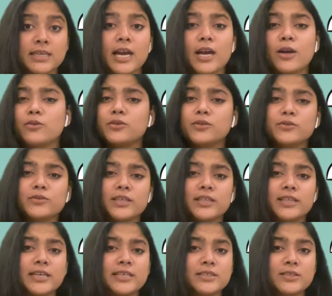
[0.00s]
How do you say
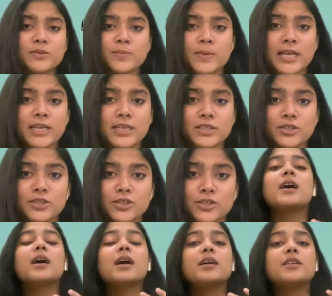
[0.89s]
that in
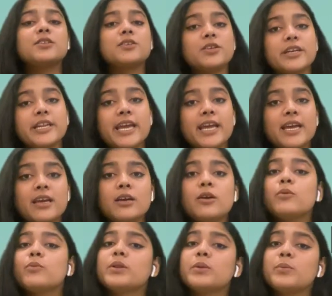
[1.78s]
Spanish? Today
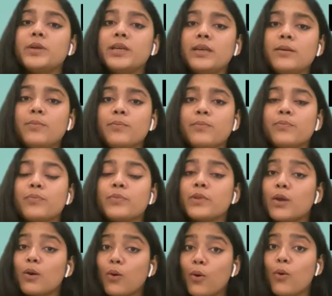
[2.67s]
will be
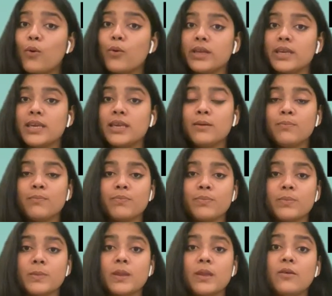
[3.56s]
hoy.
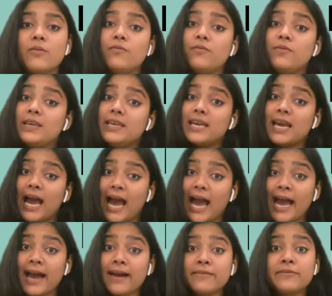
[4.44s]
We
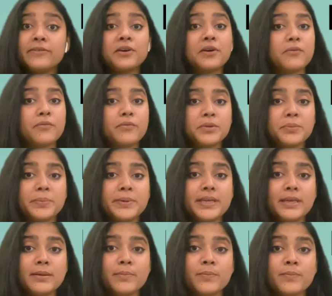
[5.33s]
have will
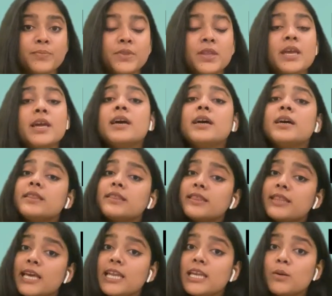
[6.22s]
be
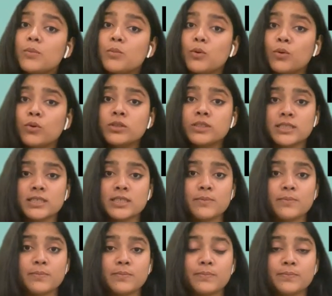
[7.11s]
tenemos.
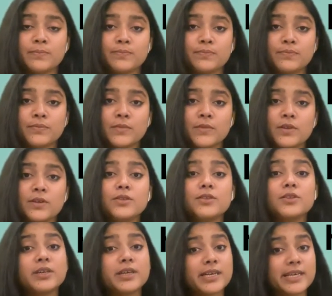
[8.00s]

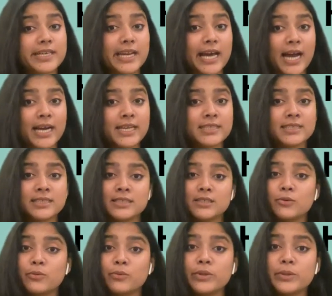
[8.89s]
The class
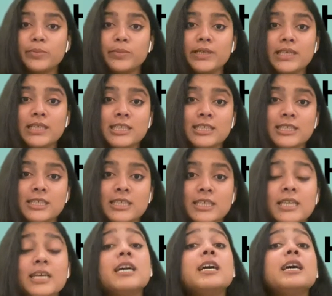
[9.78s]
will be
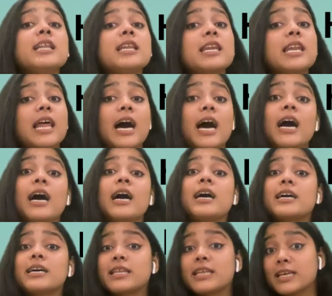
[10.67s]
la
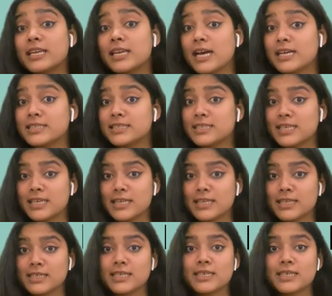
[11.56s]
clase.